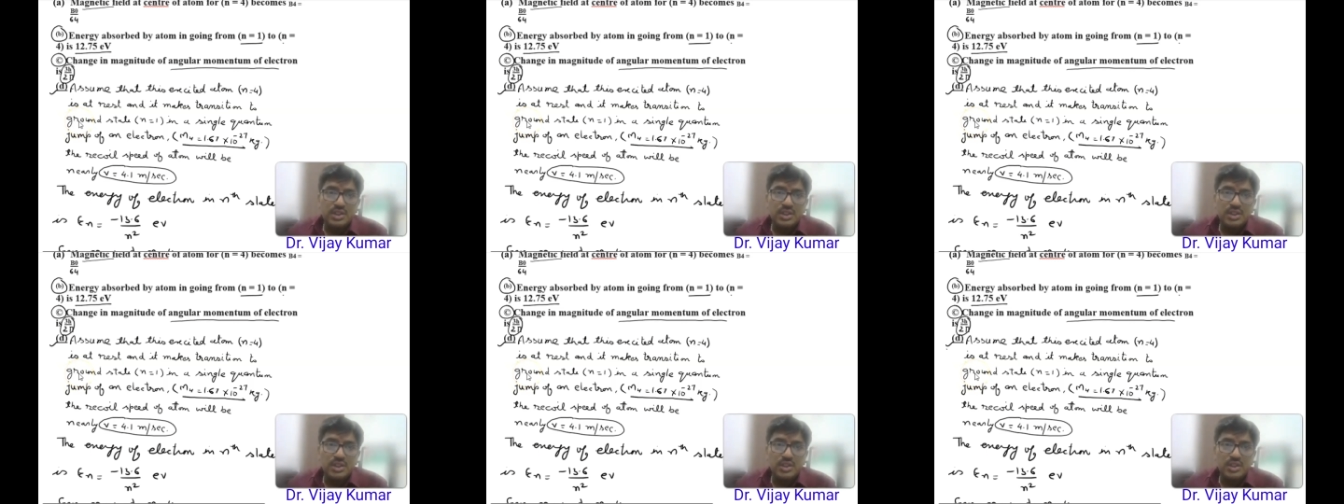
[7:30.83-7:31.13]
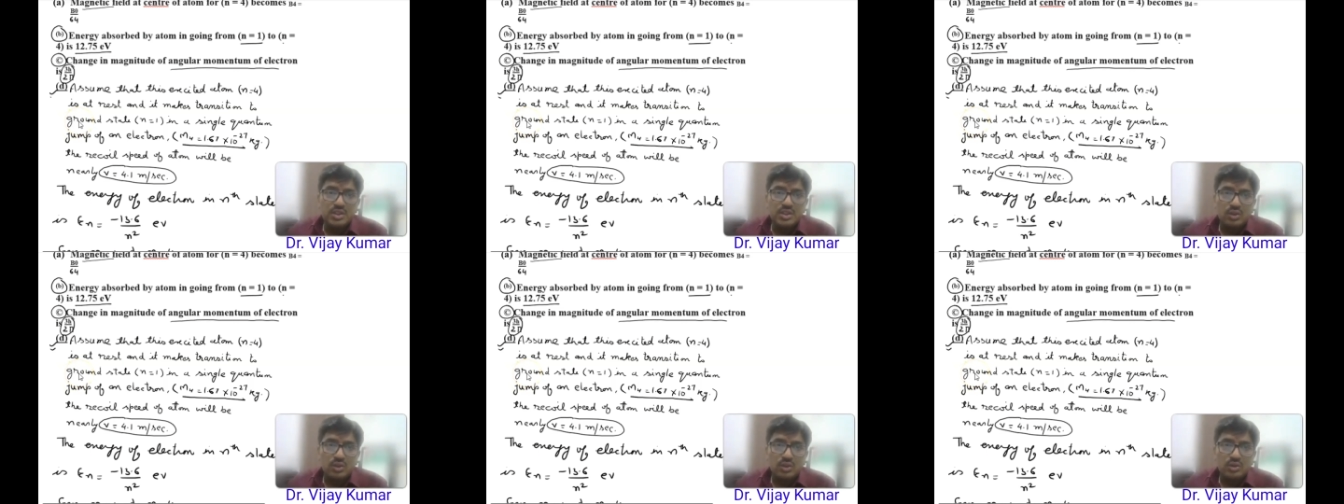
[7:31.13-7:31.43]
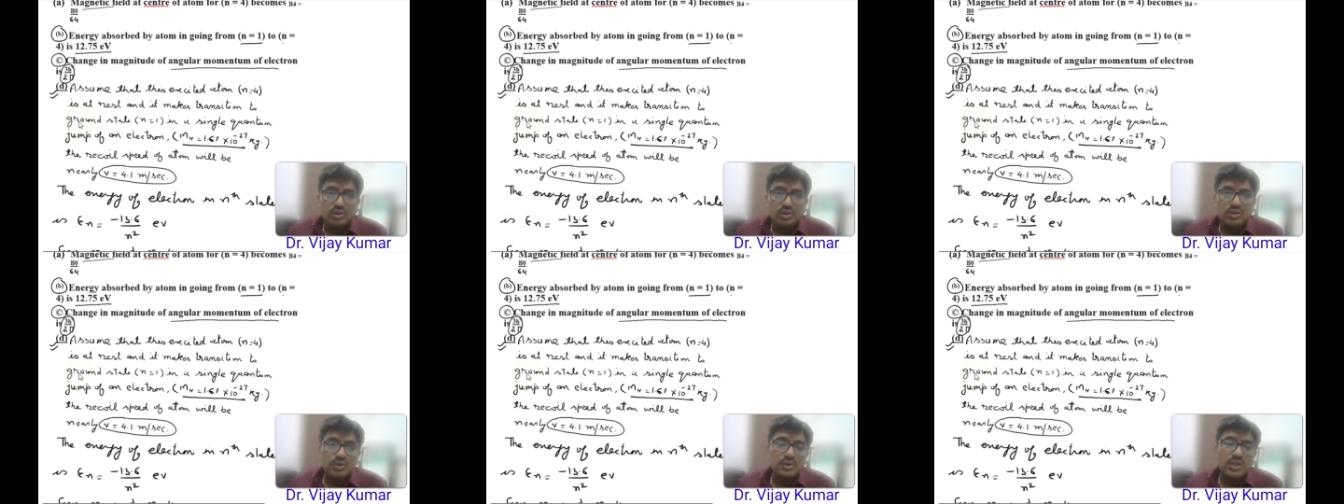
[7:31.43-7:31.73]
is
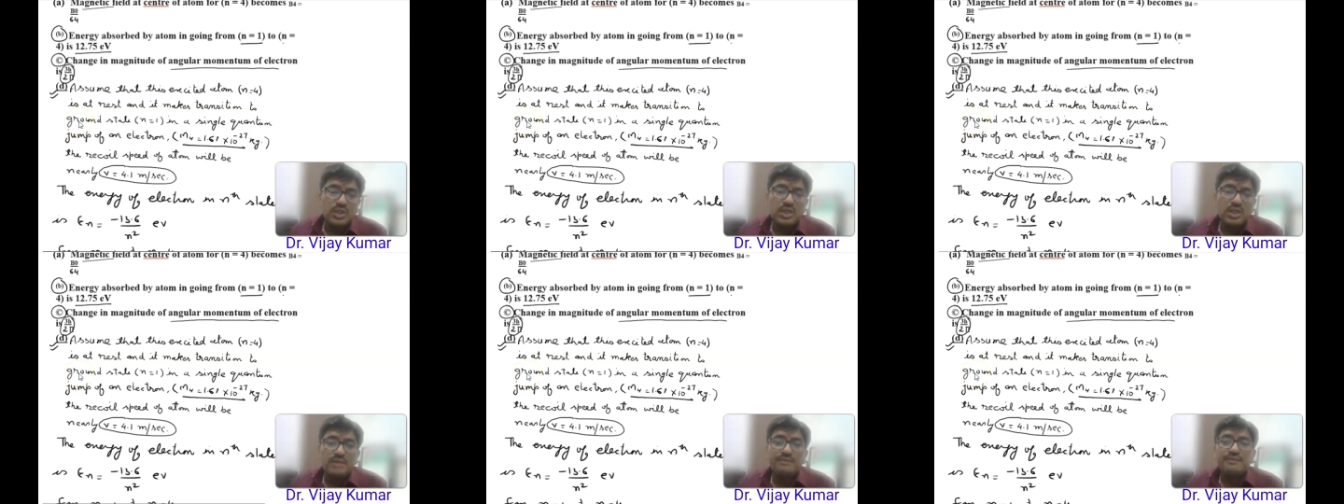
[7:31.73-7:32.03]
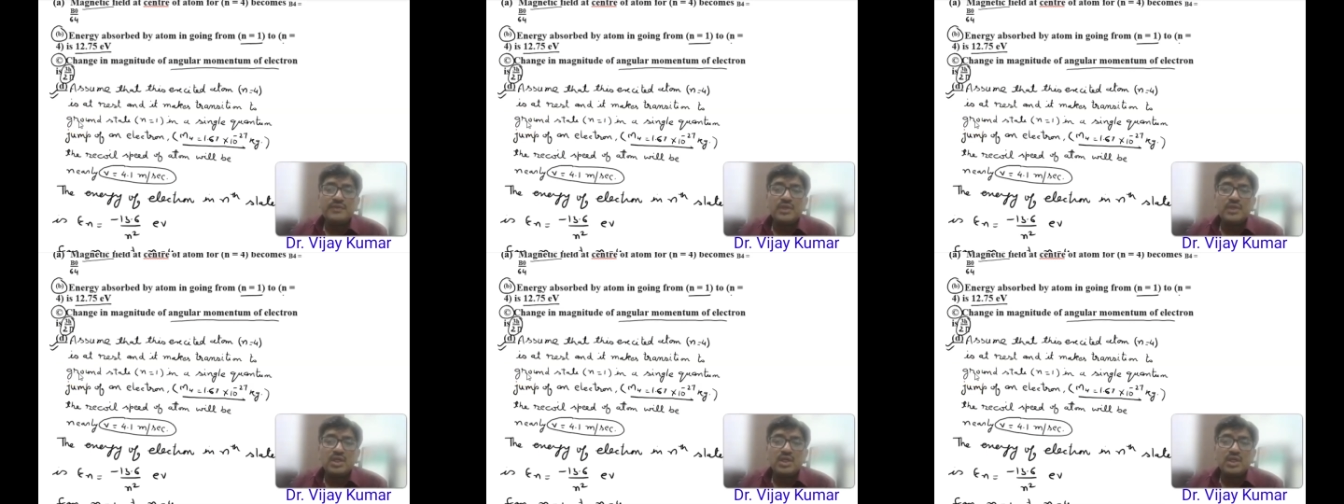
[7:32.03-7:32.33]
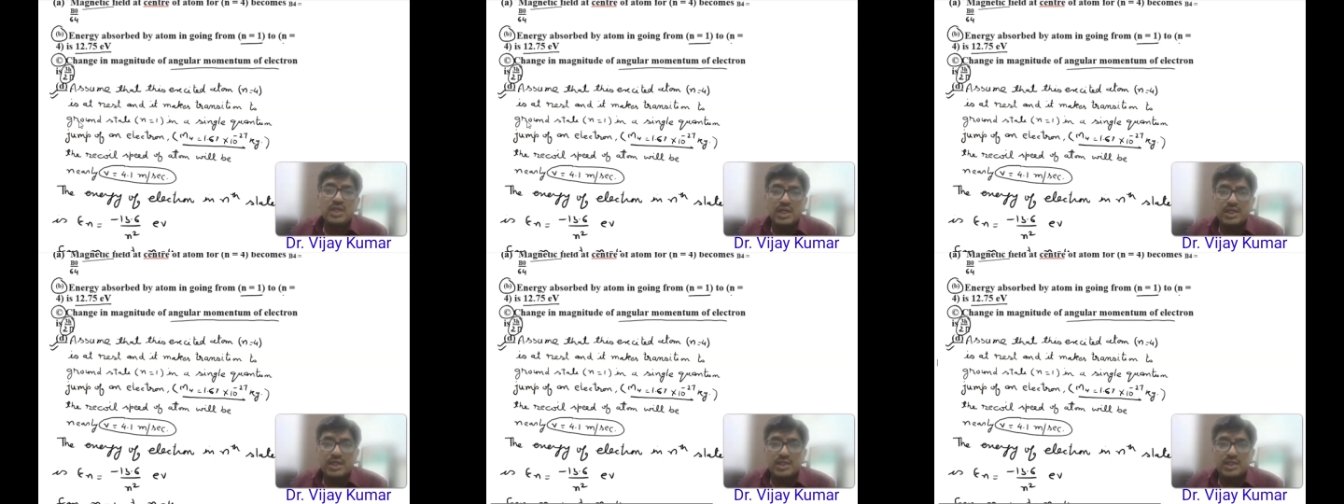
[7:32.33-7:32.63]
also the
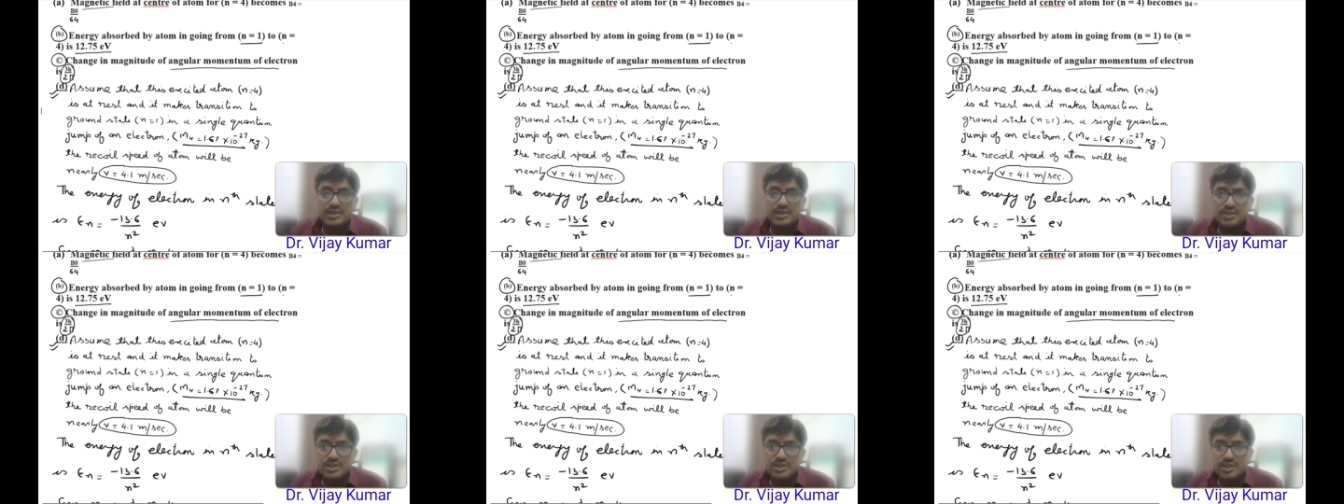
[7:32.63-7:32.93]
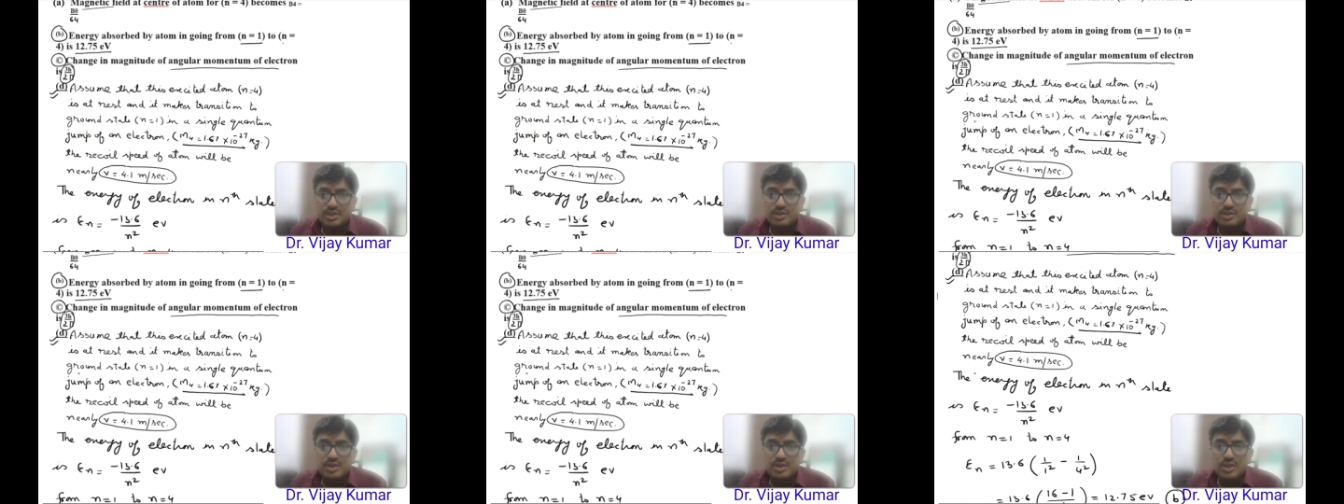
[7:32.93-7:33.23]
correct answer.